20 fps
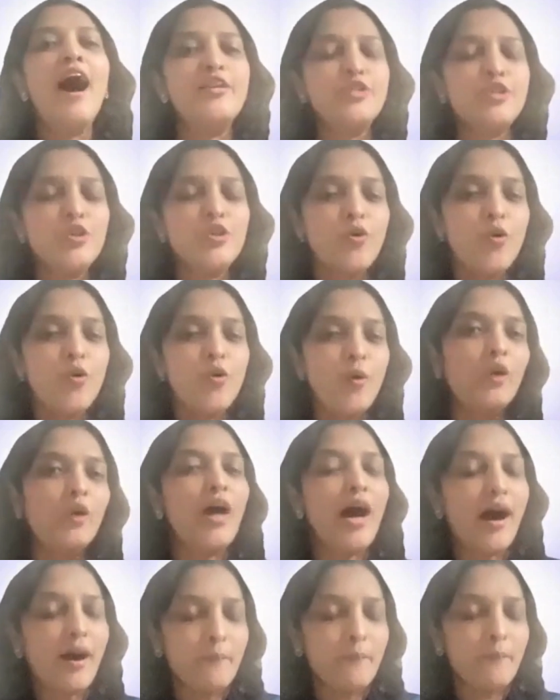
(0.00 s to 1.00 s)
and to know
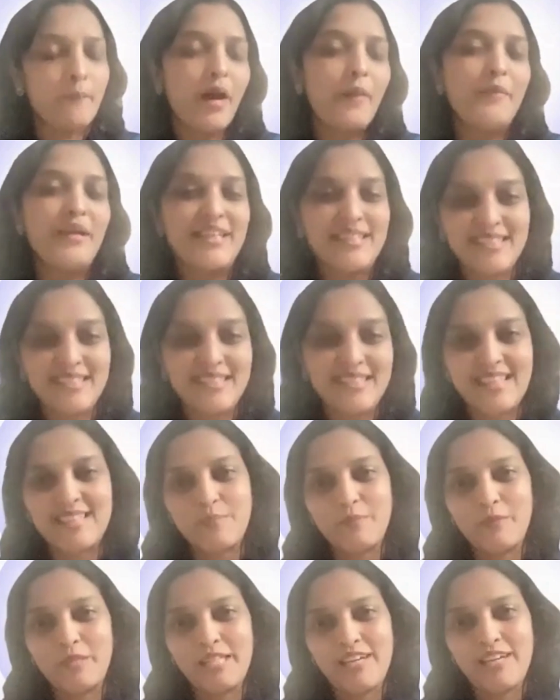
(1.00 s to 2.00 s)
about upcoming
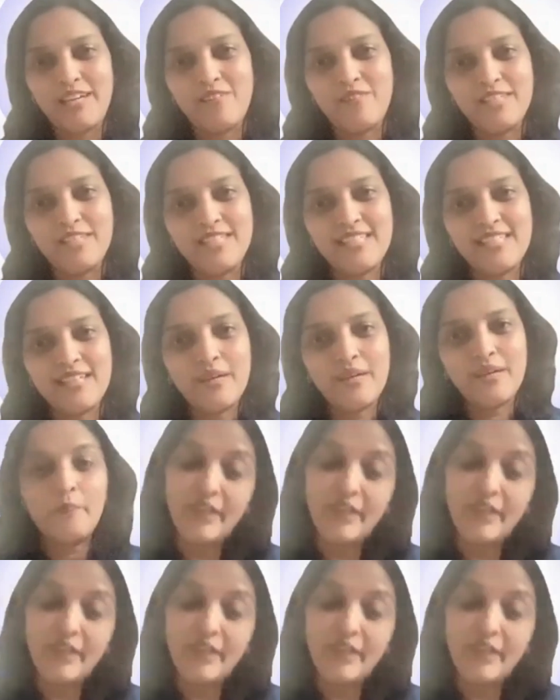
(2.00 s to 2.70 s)
Zensible events.